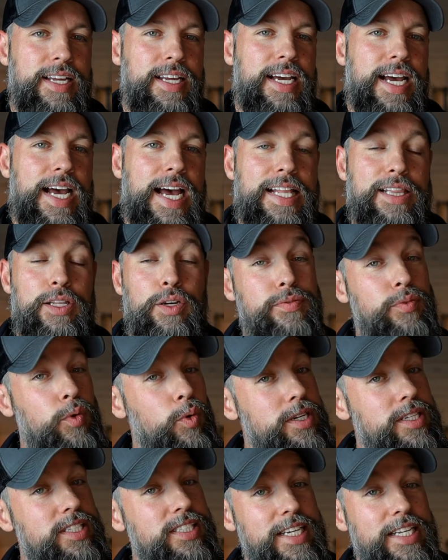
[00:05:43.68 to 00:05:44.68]
I look
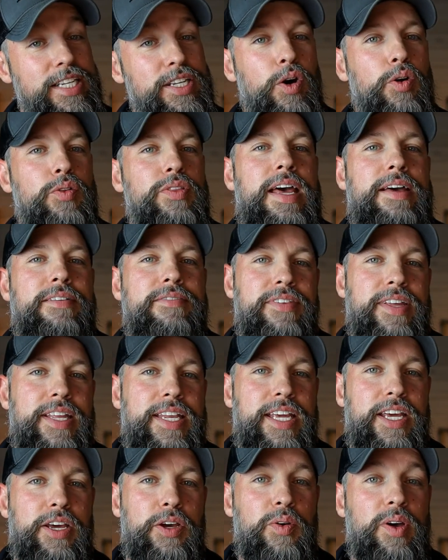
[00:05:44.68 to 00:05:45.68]
forward to seeing you on that
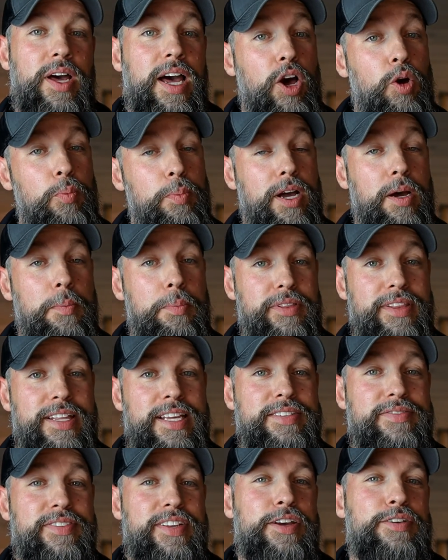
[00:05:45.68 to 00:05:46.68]
video. I hope a couple of
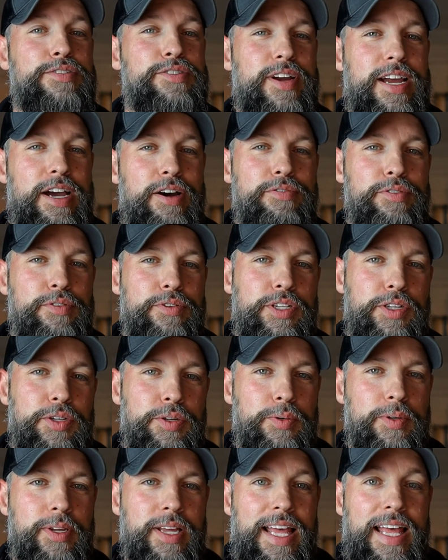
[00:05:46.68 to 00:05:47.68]
these videos are helpful
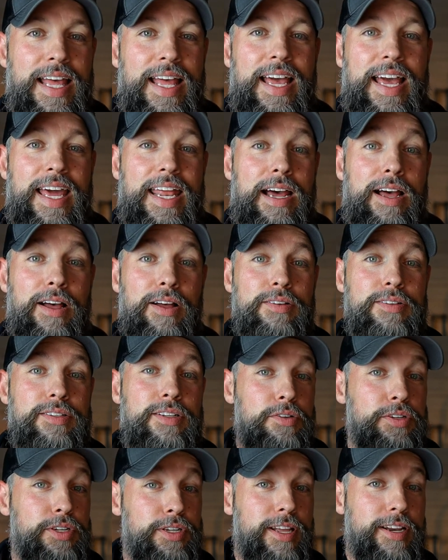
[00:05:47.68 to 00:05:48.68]
too, and I'll
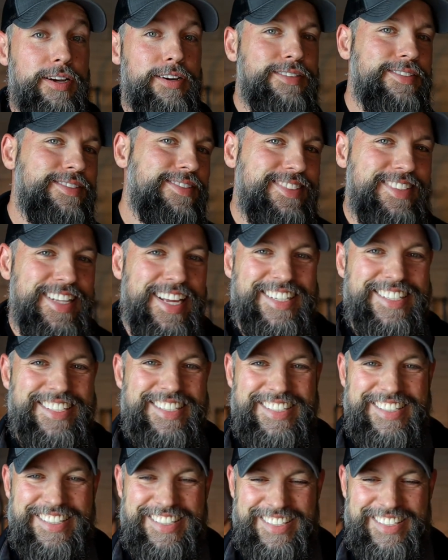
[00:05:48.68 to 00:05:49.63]
talk to you later. Thanks.